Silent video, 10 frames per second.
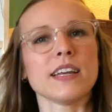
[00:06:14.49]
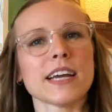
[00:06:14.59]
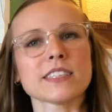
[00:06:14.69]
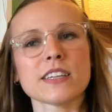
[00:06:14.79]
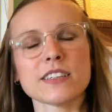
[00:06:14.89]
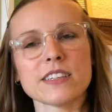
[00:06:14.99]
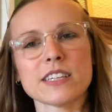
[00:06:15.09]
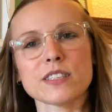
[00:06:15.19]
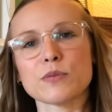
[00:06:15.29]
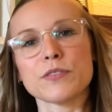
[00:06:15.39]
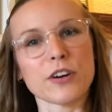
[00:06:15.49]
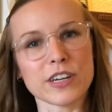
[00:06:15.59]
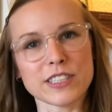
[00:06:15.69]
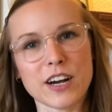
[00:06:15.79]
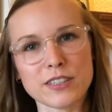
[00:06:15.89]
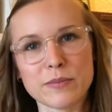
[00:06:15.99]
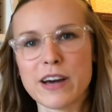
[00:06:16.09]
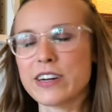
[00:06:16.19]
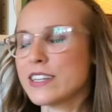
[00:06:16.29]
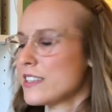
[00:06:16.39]
Next on the list, we've already talked
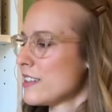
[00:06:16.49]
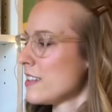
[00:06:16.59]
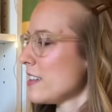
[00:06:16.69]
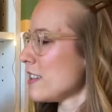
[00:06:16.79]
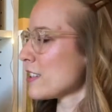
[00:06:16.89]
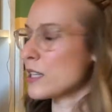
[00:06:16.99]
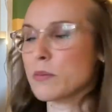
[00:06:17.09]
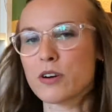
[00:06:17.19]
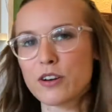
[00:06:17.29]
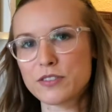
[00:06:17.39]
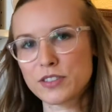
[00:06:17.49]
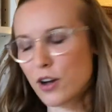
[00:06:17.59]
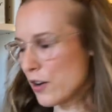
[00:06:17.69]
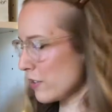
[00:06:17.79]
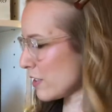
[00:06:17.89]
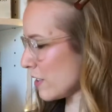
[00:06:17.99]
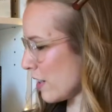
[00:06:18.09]
about it, Summer of Salt